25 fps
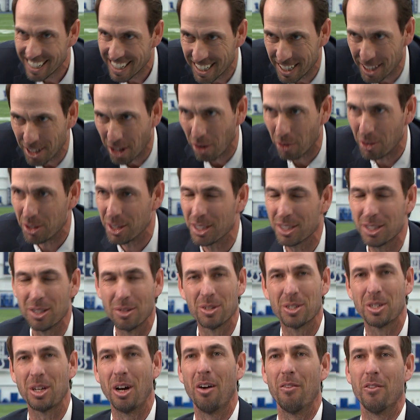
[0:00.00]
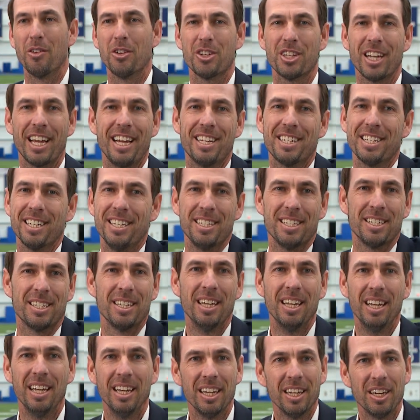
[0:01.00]
You know, just those conversations,
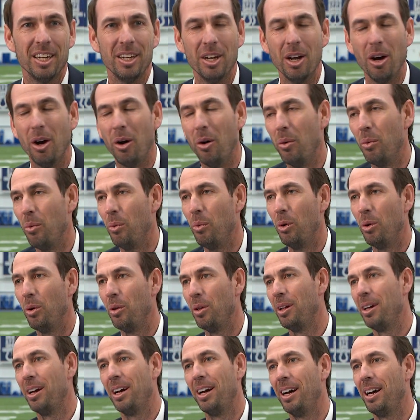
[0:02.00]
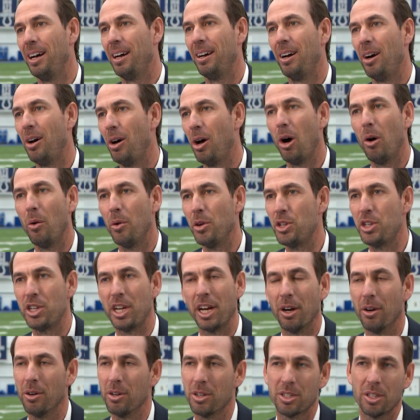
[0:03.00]
you know, will, uh, I'll always
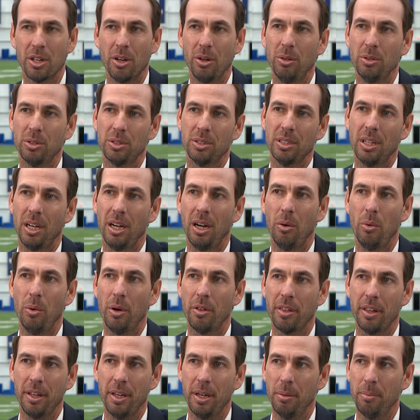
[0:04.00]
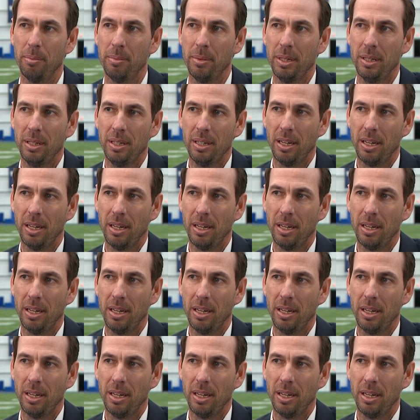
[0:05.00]
cherish those uh, with him.